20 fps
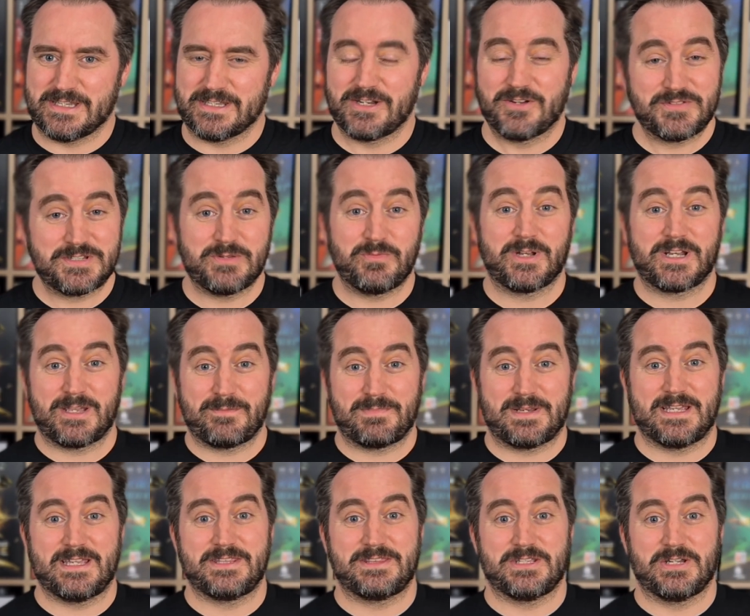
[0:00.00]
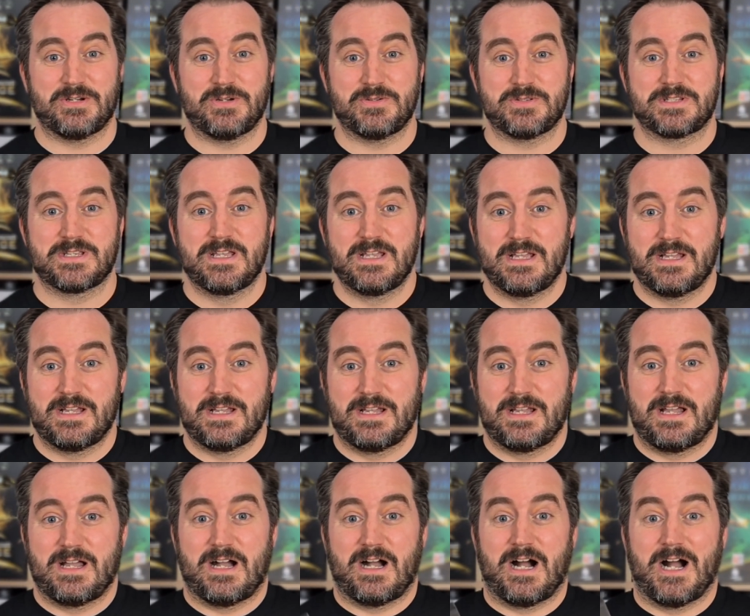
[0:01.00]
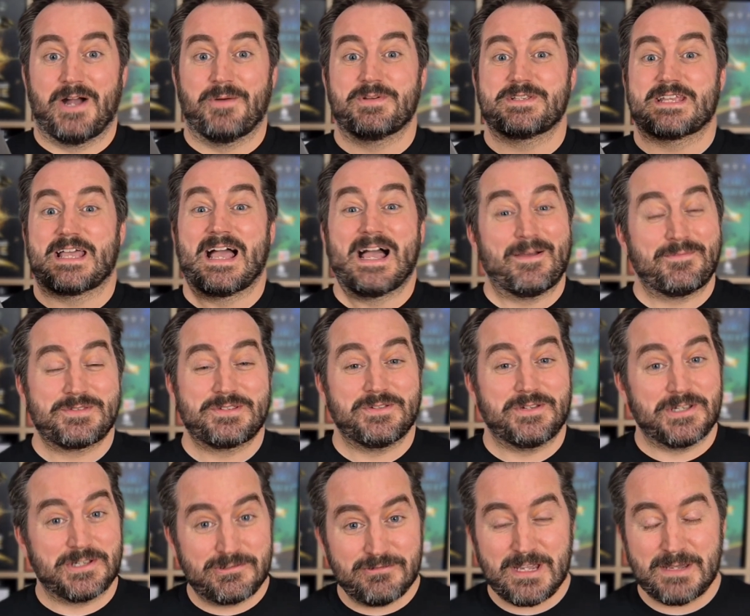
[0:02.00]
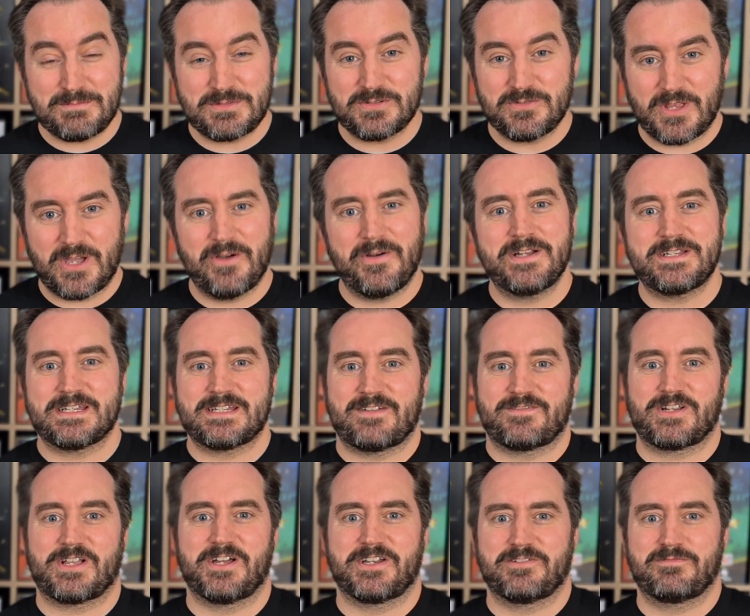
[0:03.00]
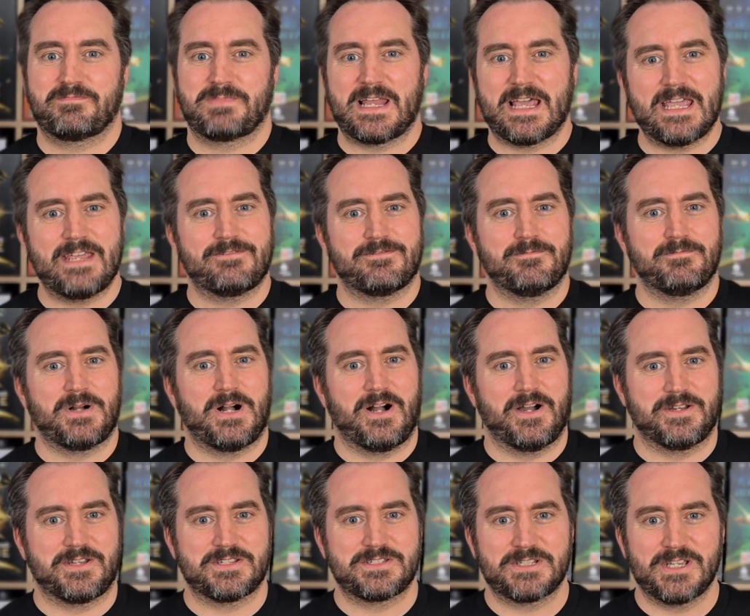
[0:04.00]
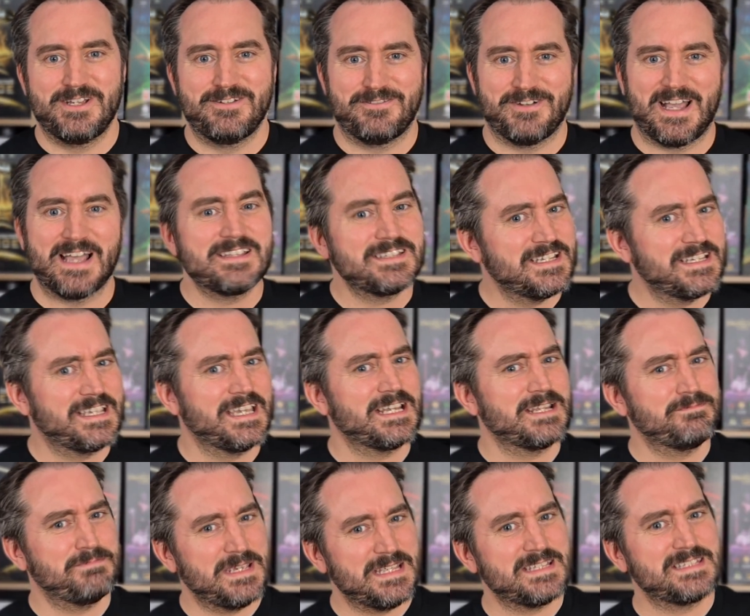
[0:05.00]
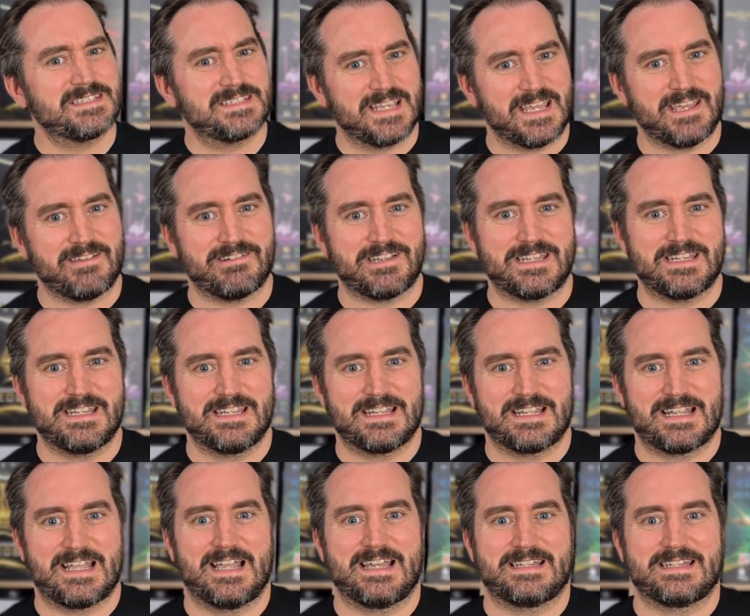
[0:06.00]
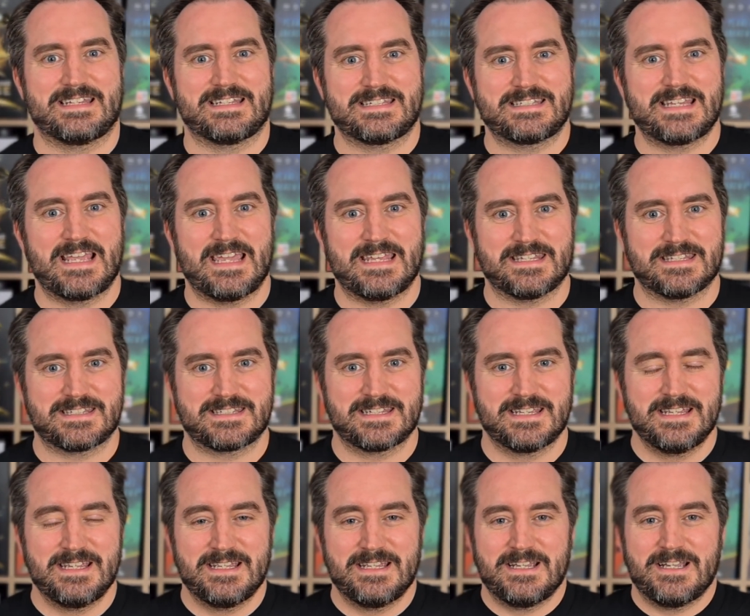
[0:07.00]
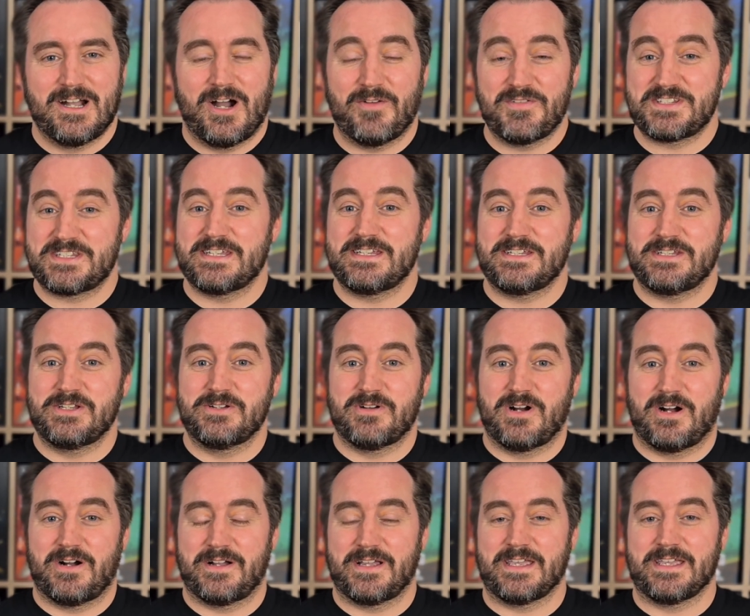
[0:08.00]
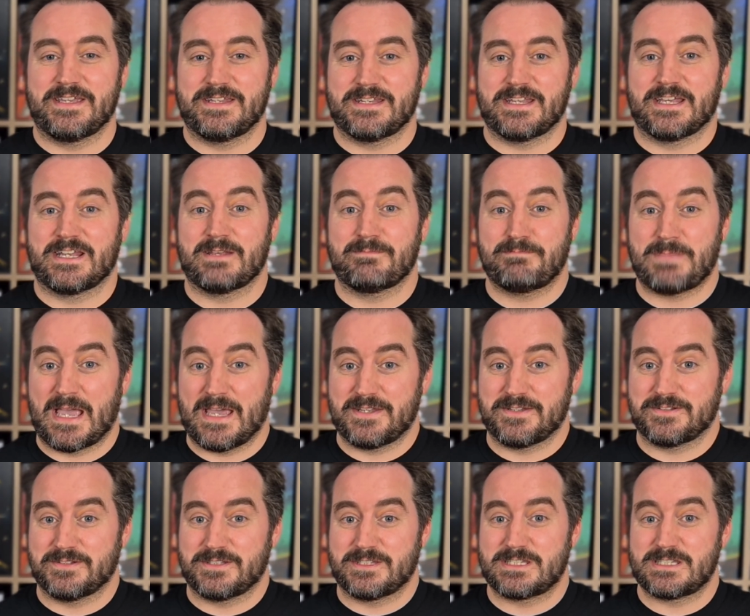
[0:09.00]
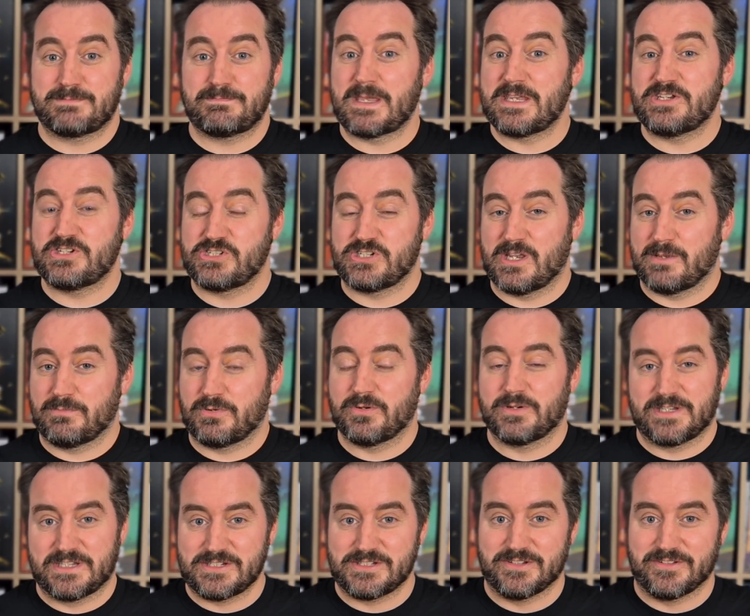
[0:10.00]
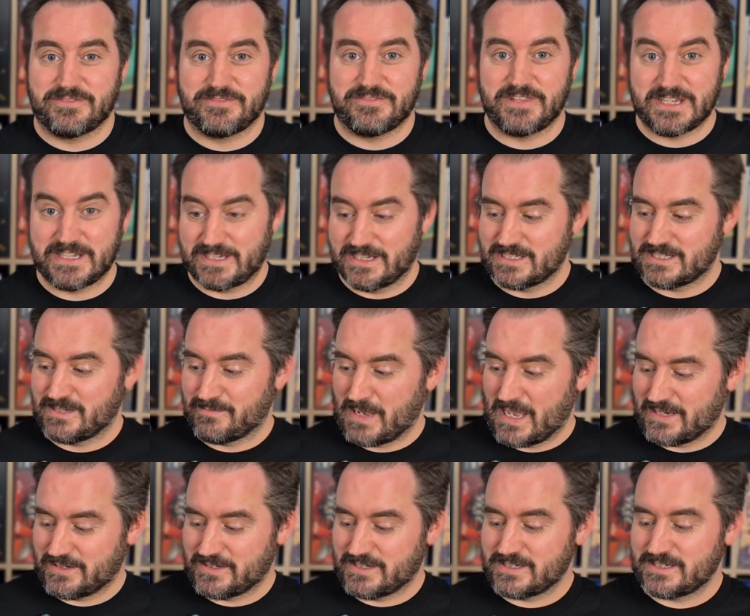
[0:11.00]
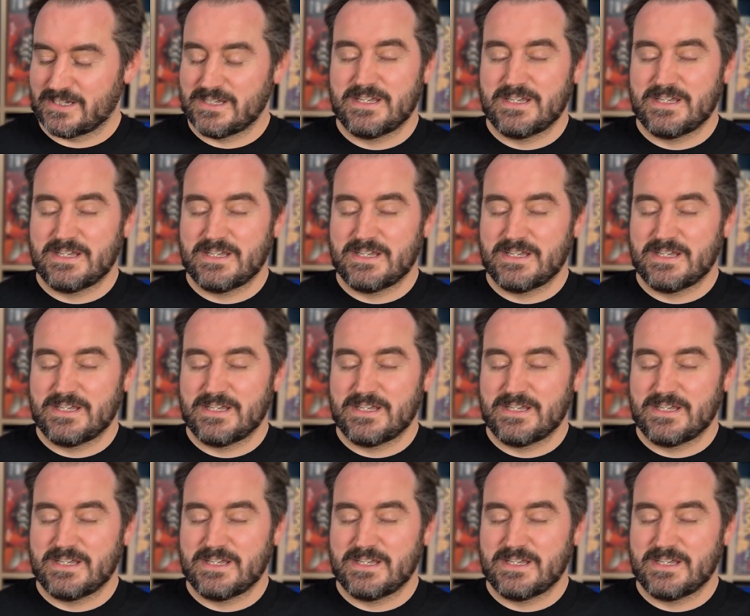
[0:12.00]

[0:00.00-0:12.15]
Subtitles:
And obviously when I played those, I was absolutely gripped, although I did have to kind of play from behind a sofa as they get a bit scary and intense. Obviously you are in an abandoned spaceship, or at least you think it's abandoned.